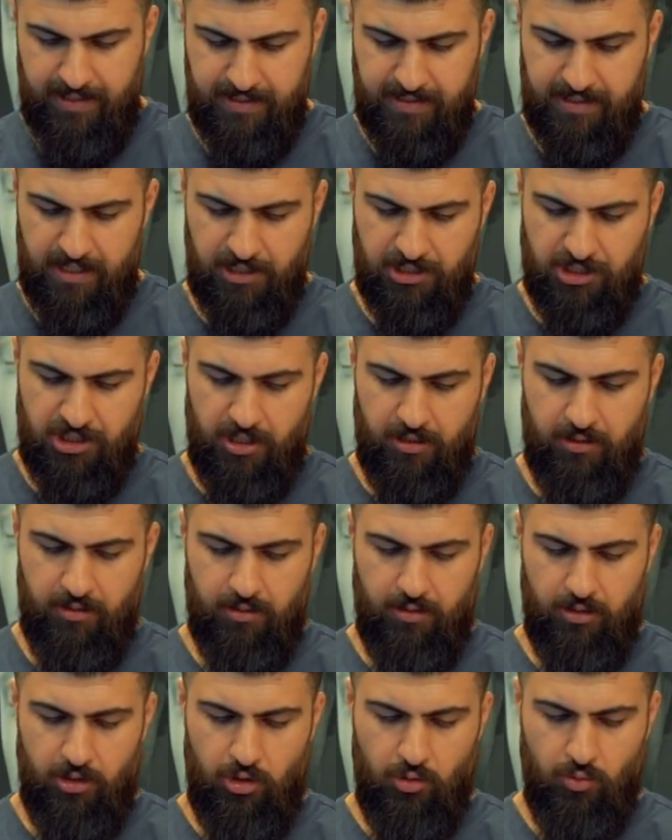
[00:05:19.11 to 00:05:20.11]
This
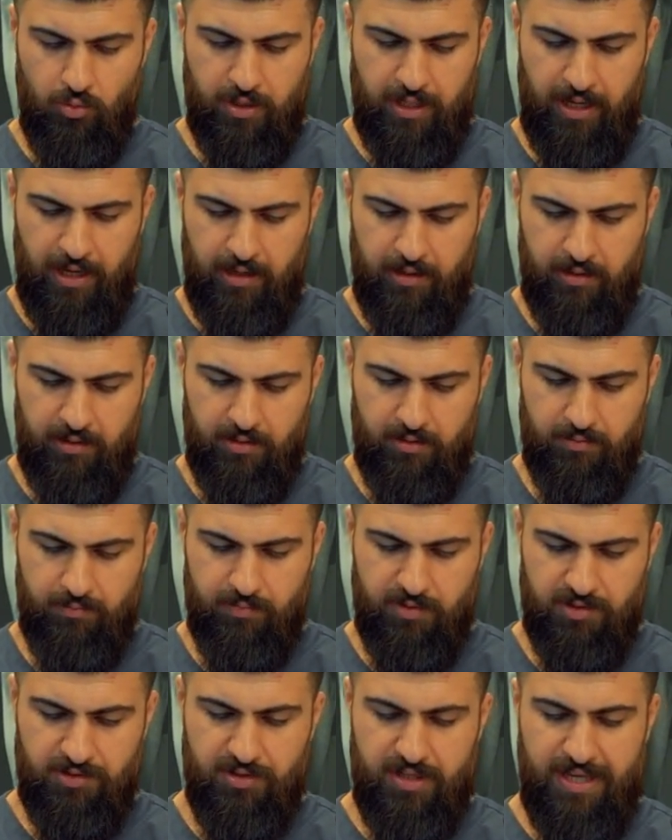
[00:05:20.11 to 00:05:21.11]
section you can
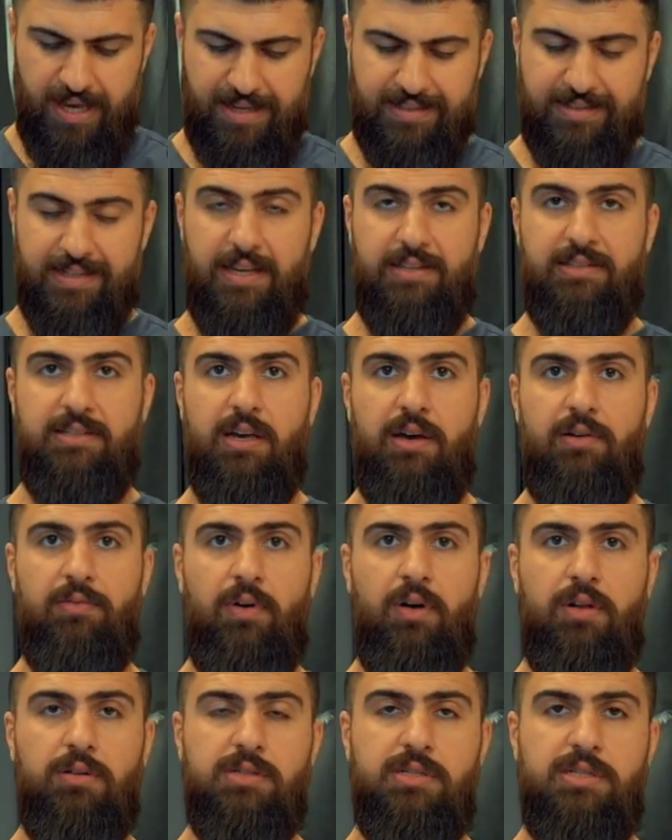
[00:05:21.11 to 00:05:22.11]
create
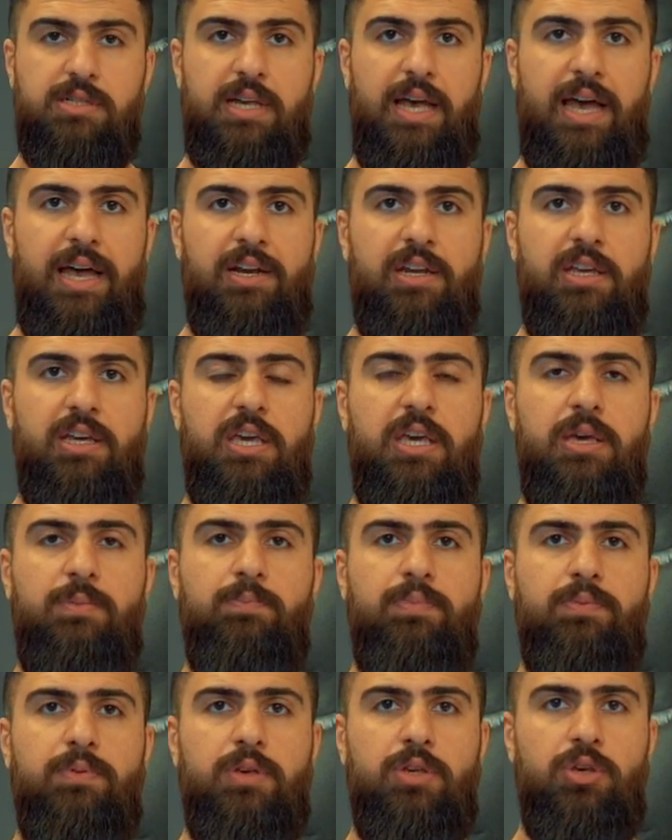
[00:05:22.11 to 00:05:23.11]
intervals and
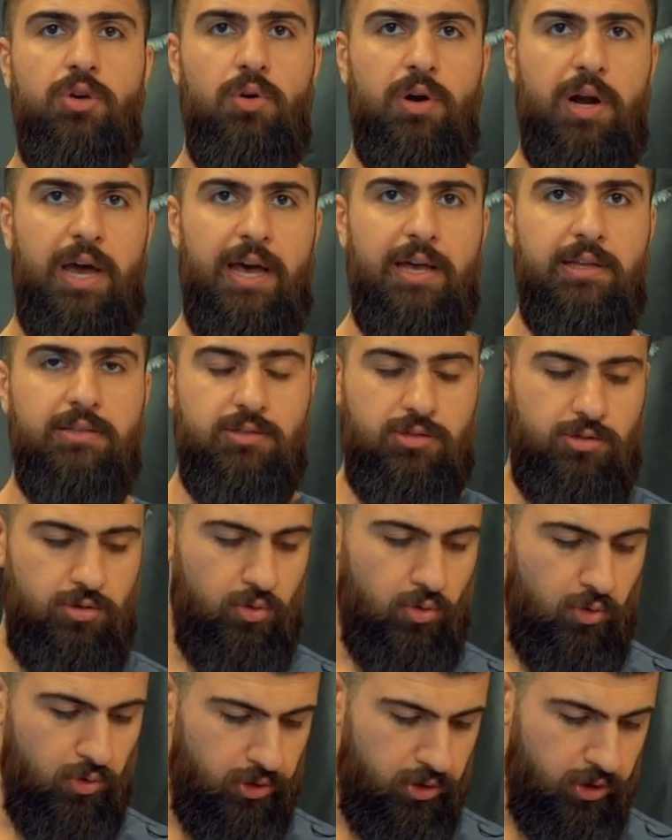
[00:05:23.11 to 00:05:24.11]
keep your
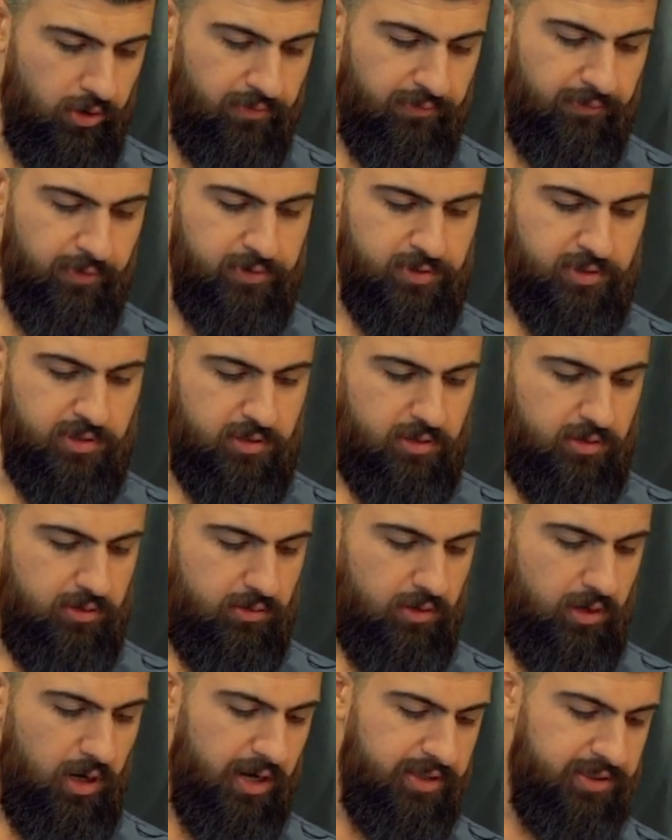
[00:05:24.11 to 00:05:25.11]
hands or your
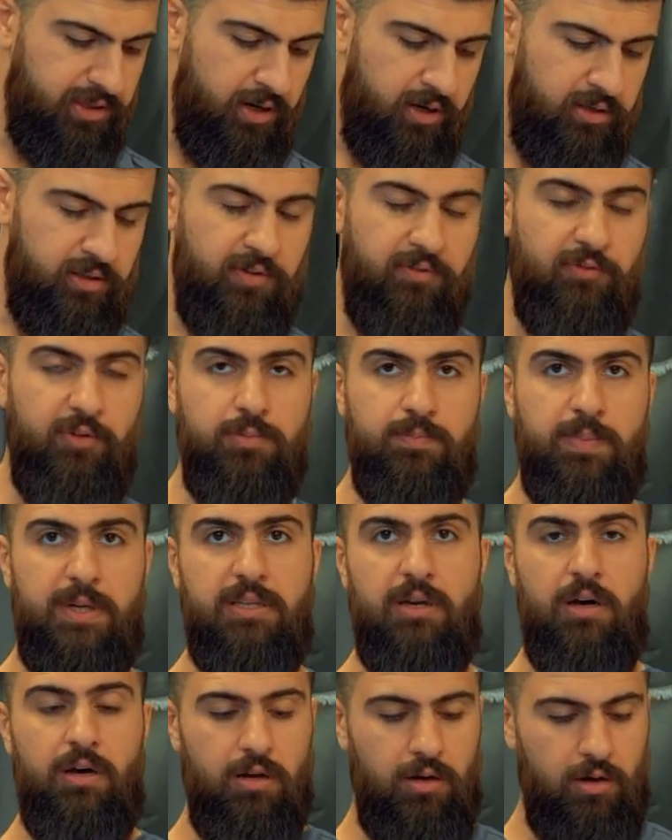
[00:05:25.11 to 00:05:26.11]
foot either on the
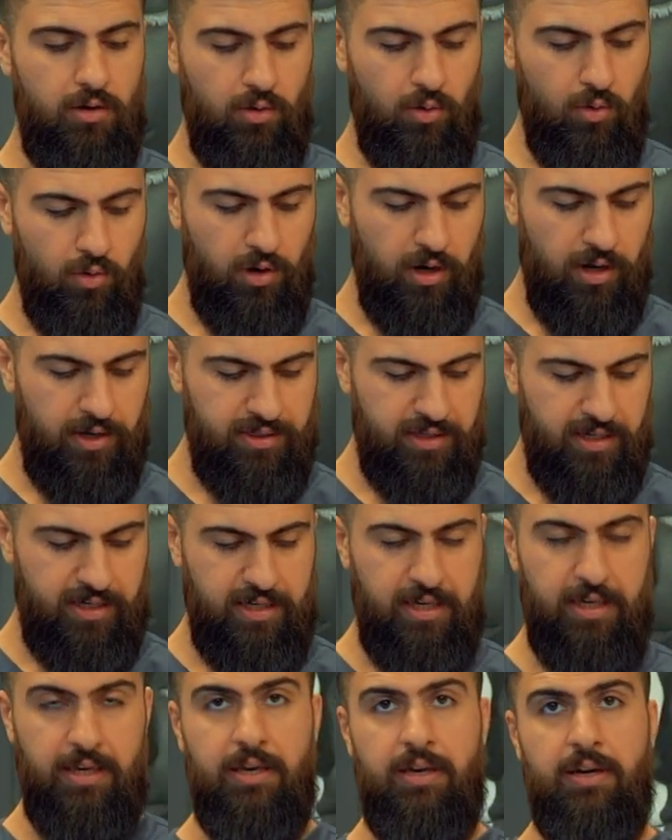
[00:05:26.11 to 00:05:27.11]
foot pedal or
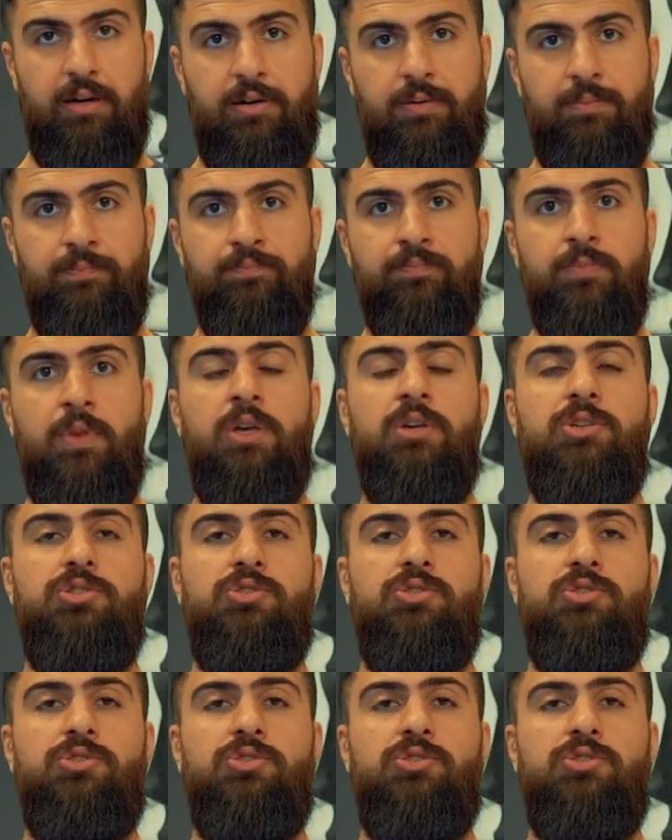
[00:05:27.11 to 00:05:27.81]
on the key here.